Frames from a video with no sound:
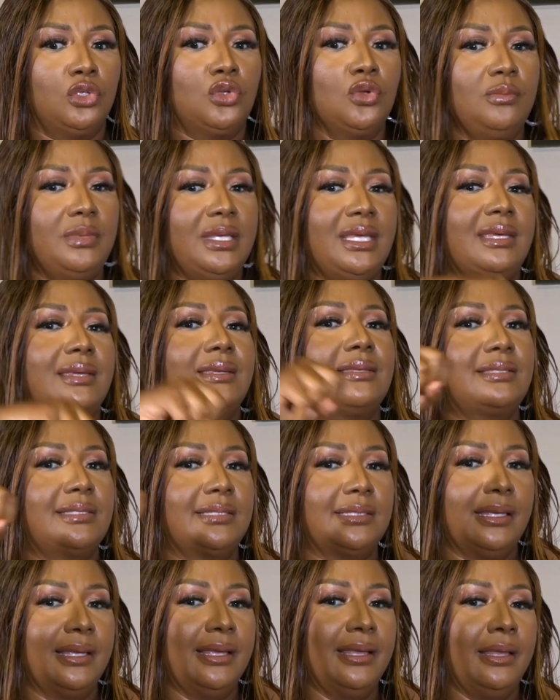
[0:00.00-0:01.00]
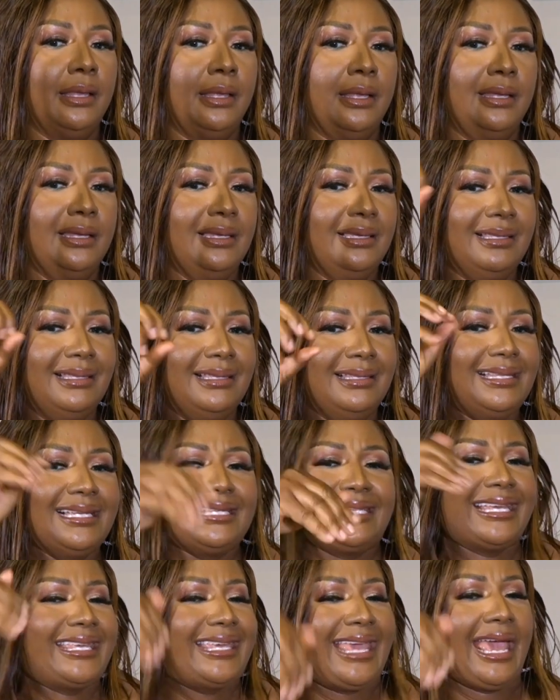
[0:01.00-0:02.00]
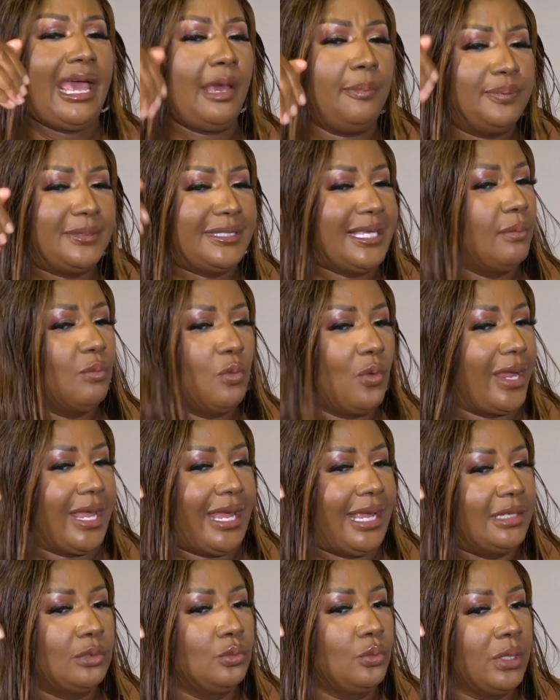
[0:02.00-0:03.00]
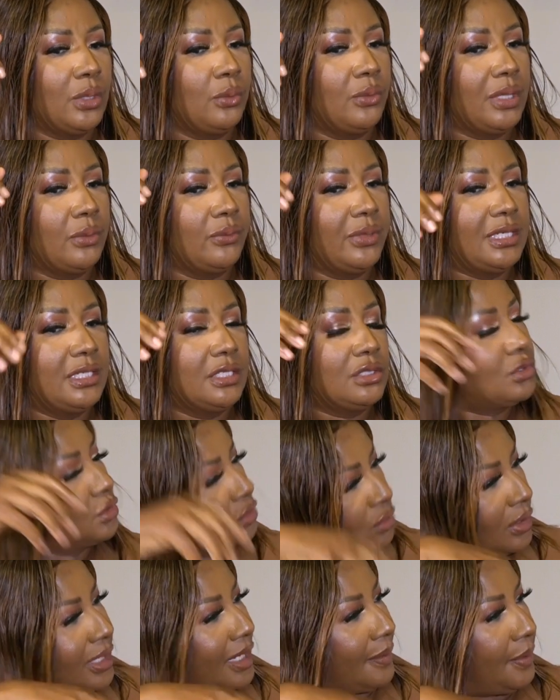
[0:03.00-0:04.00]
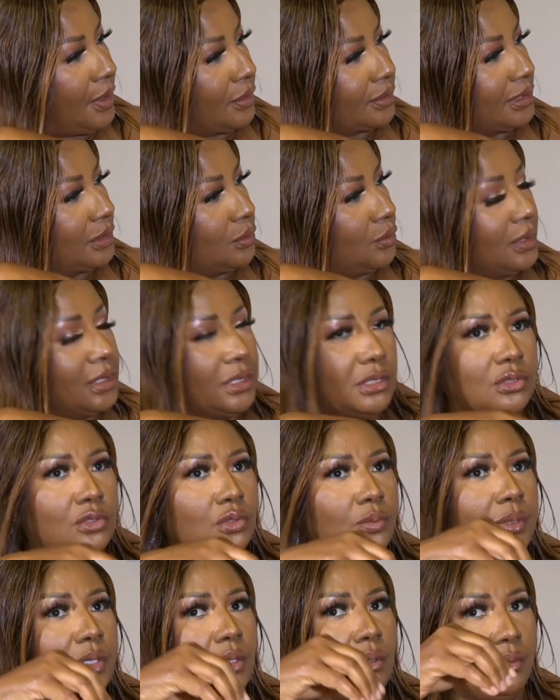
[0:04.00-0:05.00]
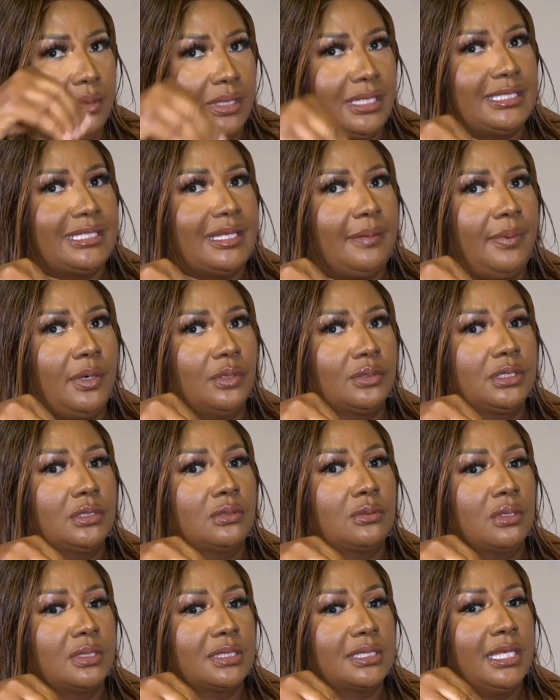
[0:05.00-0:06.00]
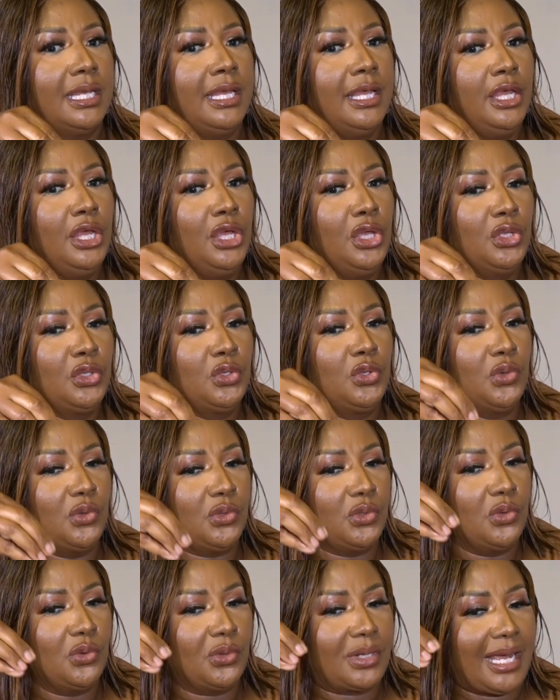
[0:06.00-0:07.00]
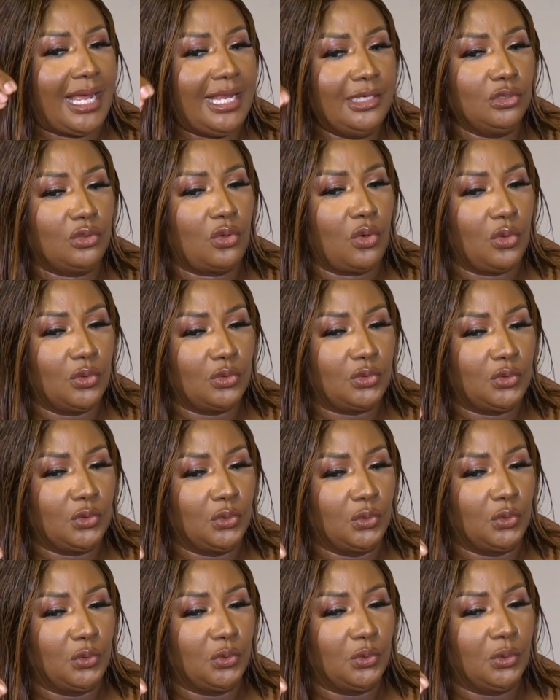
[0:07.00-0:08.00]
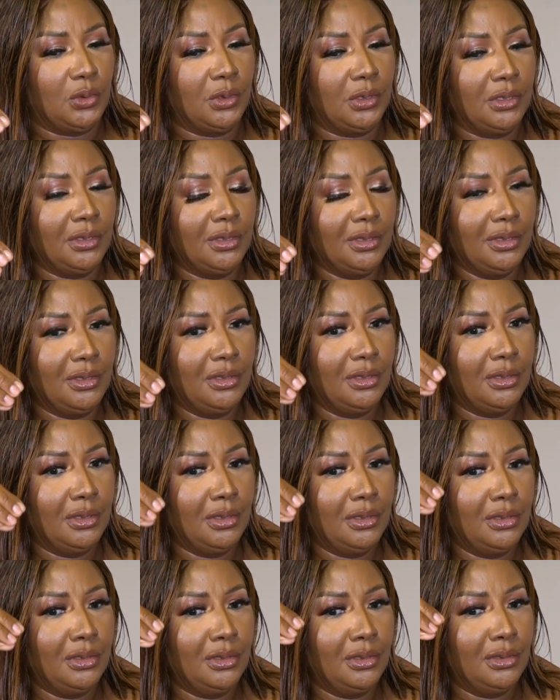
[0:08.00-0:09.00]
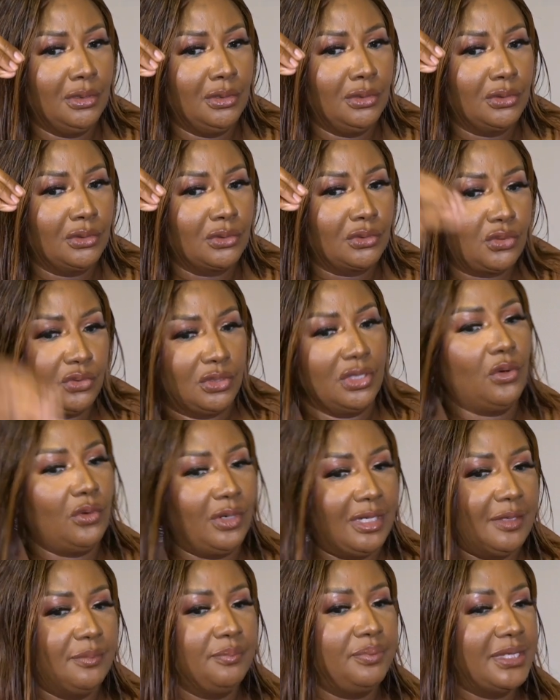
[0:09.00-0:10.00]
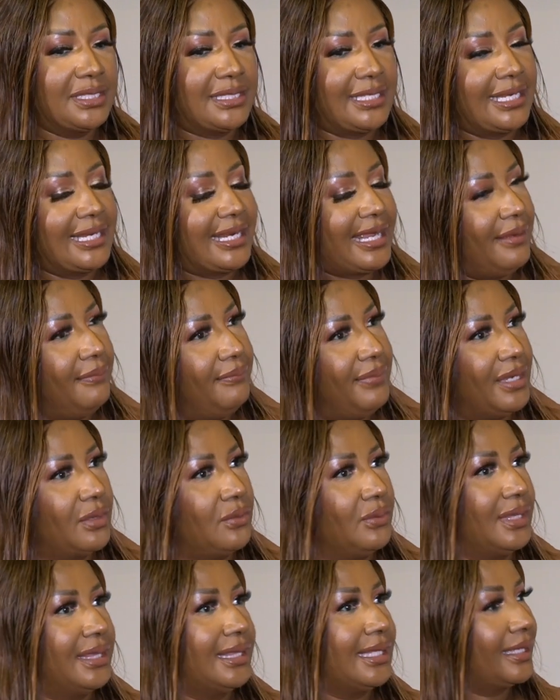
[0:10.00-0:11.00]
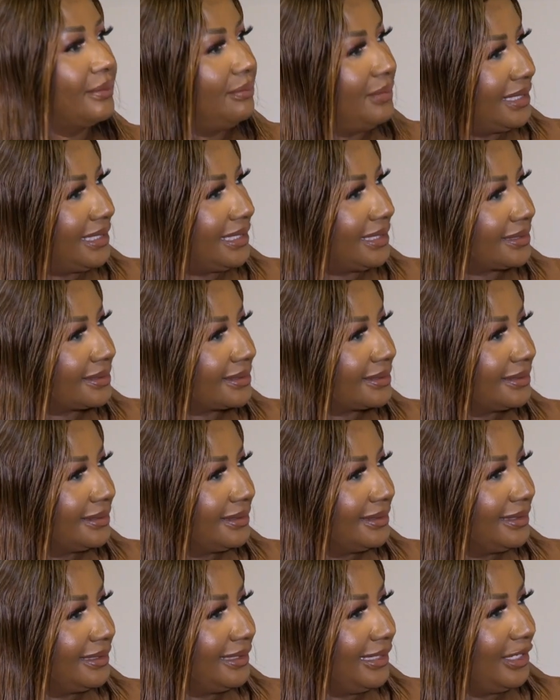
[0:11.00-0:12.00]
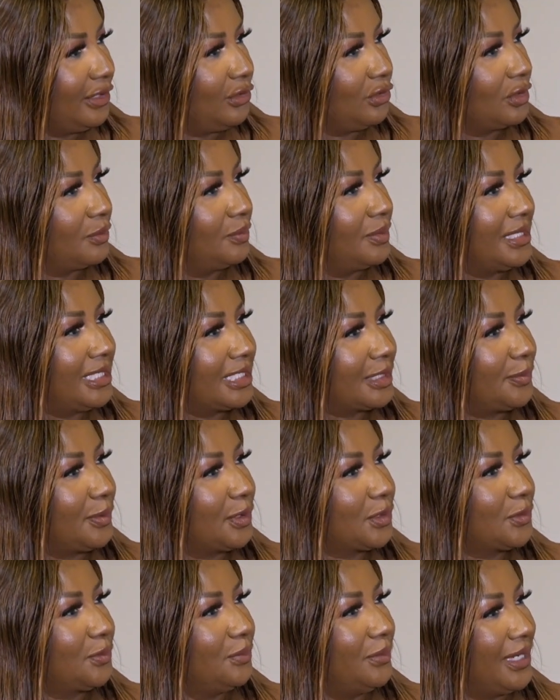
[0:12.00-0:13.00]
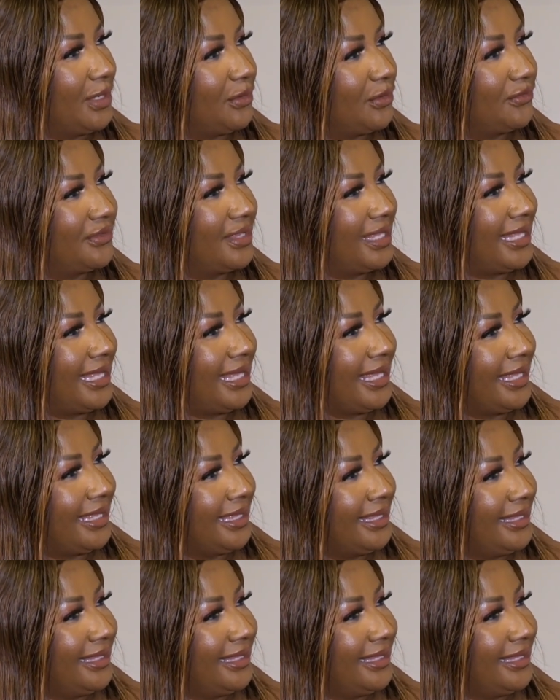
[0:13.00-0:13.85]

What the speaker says: to me, there's a gap somewhere, and we need to talk about it. We need to be honest about it, because you can't go to the Olympics and come back with 3 medals and not be the sportsman of the year.